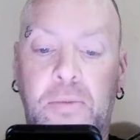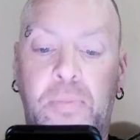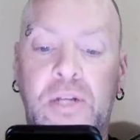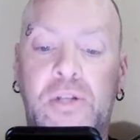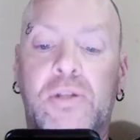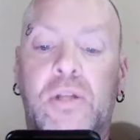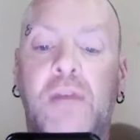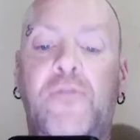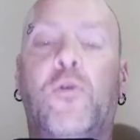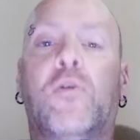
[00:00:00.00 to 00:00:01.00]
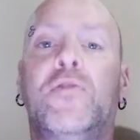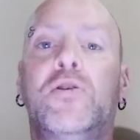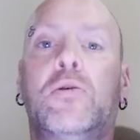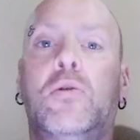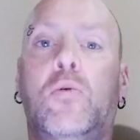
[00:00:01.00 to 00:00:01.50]
patient's life or
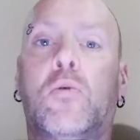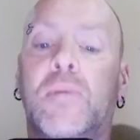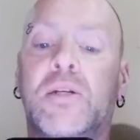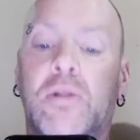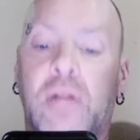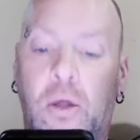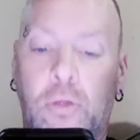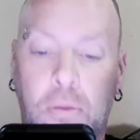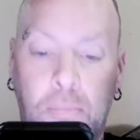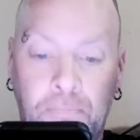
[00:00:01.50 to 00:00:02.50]
physical or mental health.